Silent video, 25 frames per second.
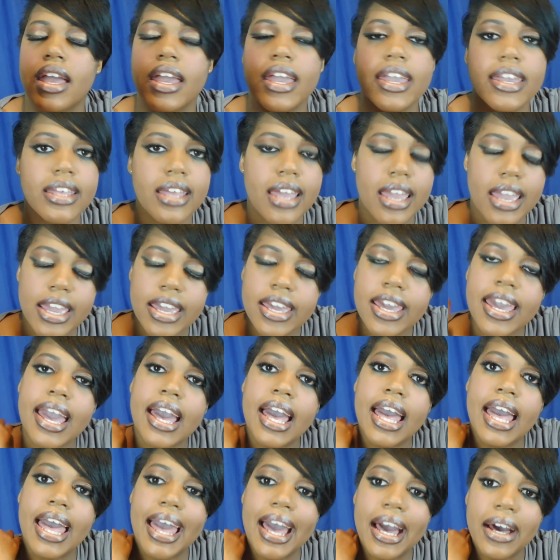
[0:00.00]
it
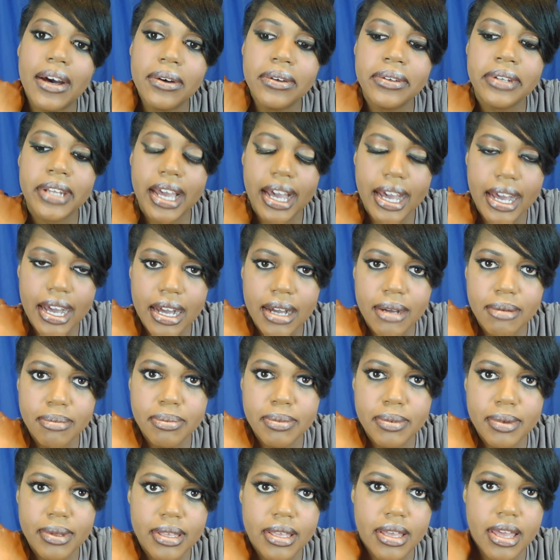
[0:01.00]
held up
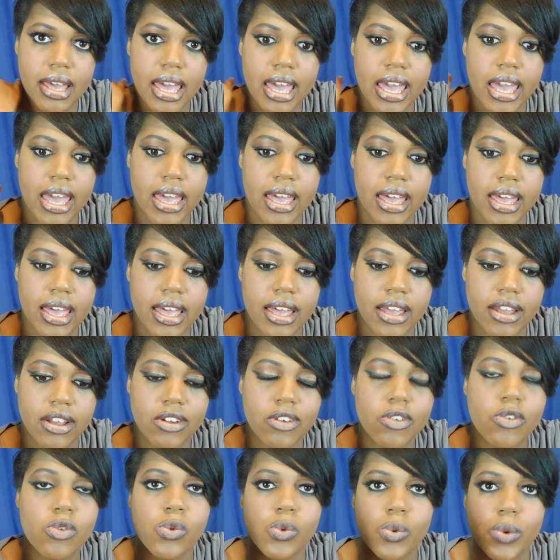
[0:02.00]

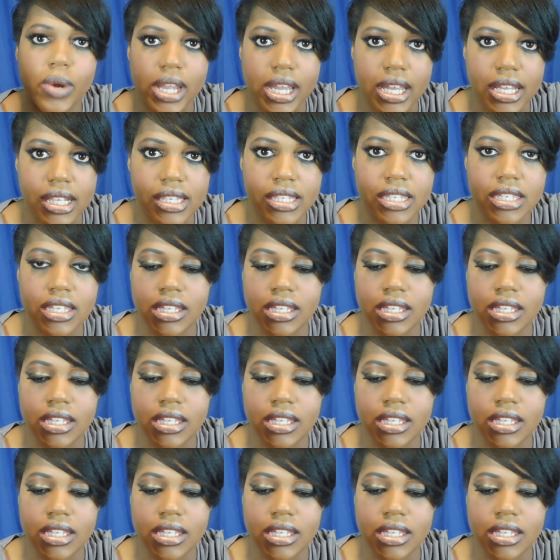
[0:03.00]
great.